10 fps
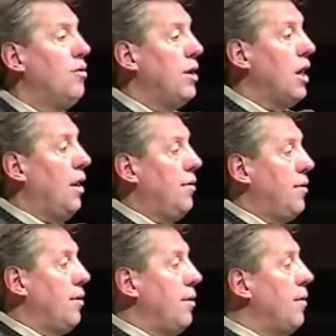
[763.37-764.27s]
The
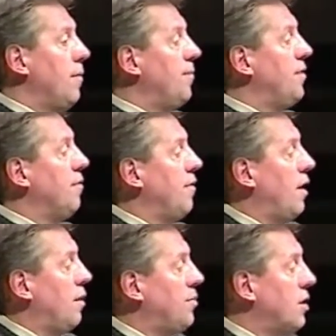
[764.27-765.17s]
other
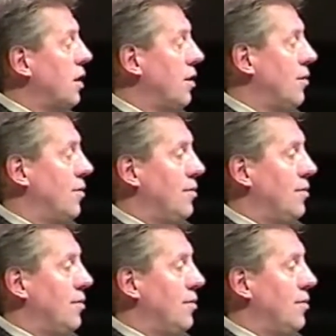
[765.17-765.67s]
develops leaders.